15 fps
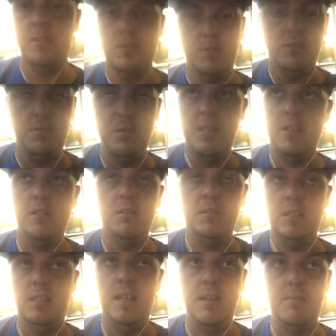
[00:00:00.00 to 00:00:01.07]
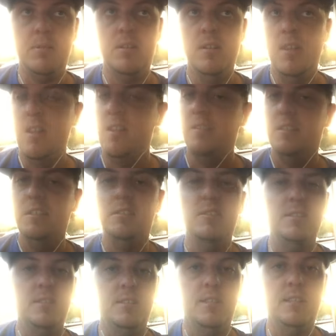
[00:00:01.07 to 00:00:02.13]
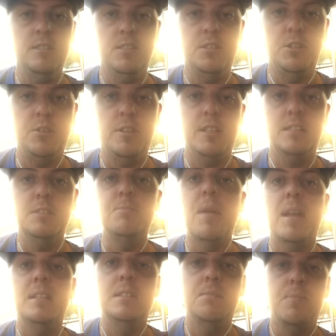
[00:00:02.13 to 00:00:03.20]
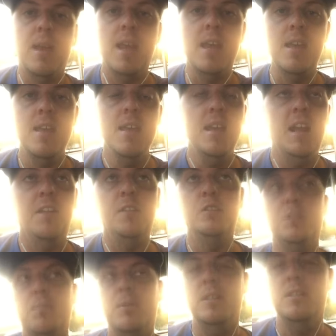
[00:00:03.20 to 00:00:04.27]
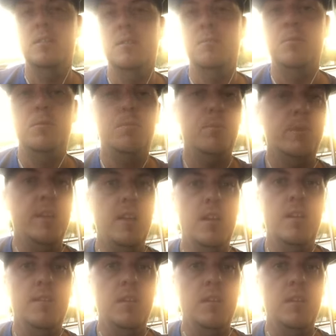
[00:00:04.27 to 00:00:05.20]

So materials and labor, these are just things that you can expect to pay. And those are pretty simple, pretty,